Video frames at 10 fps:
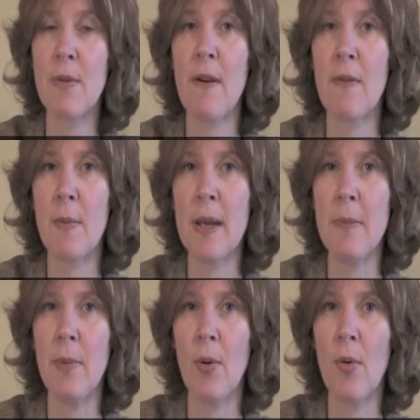with other
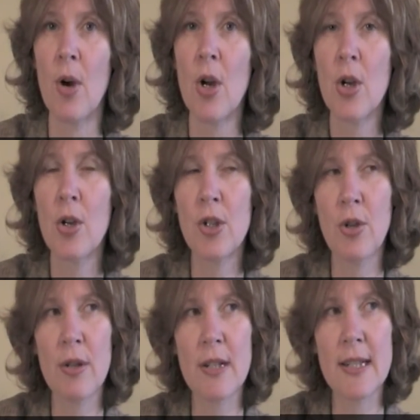people, because
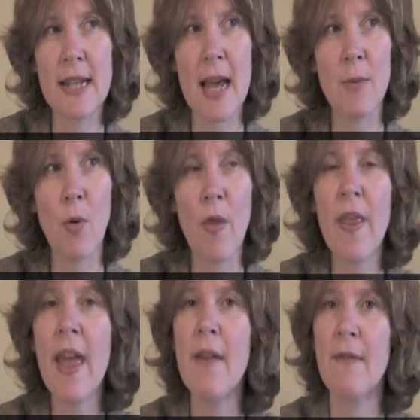you understand
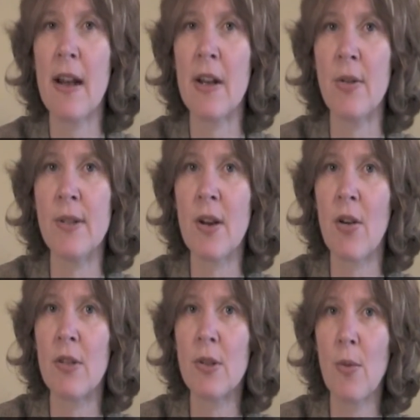what their values
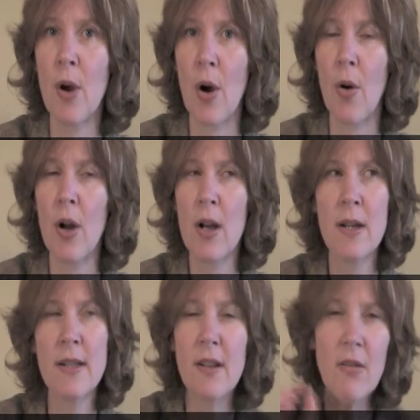are as well.
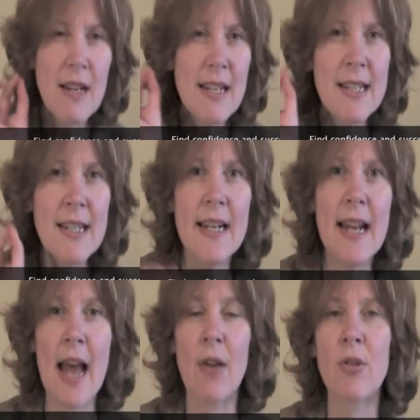Start listening
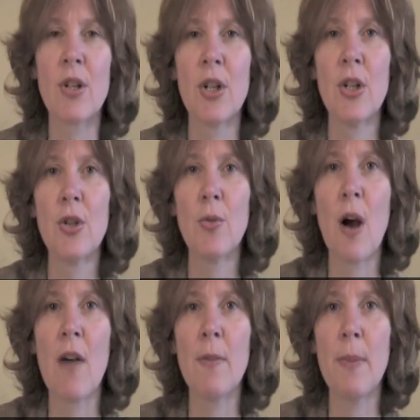out to
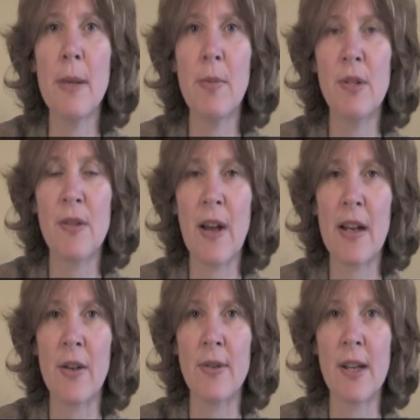what other people's
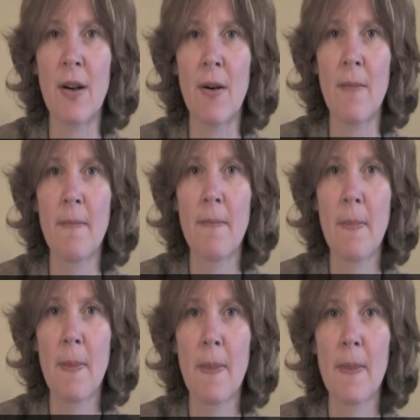values are
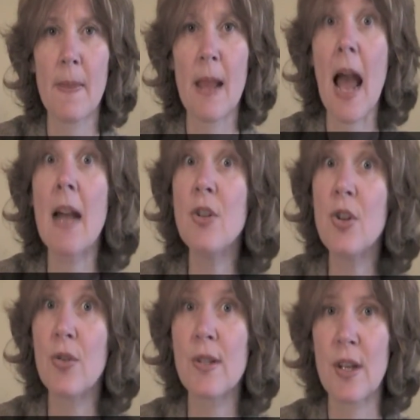and
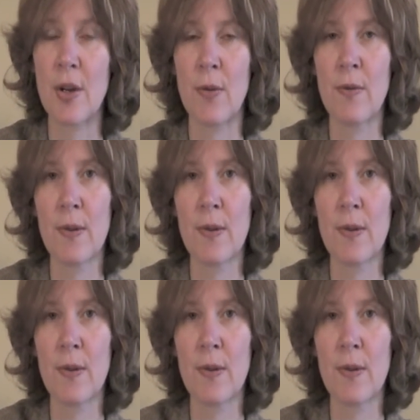yourself.